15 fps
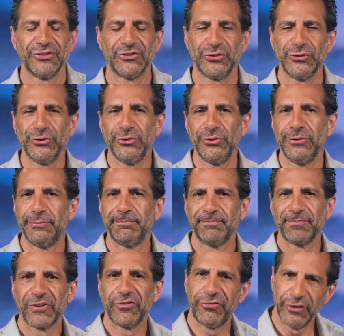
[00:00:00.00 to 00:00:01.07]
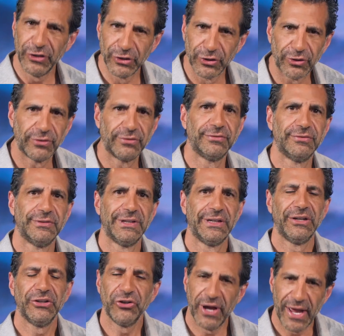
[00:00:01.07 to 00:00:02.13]
to fill
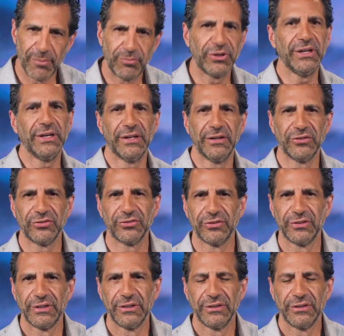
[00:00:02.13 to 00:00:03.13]
your emptiness,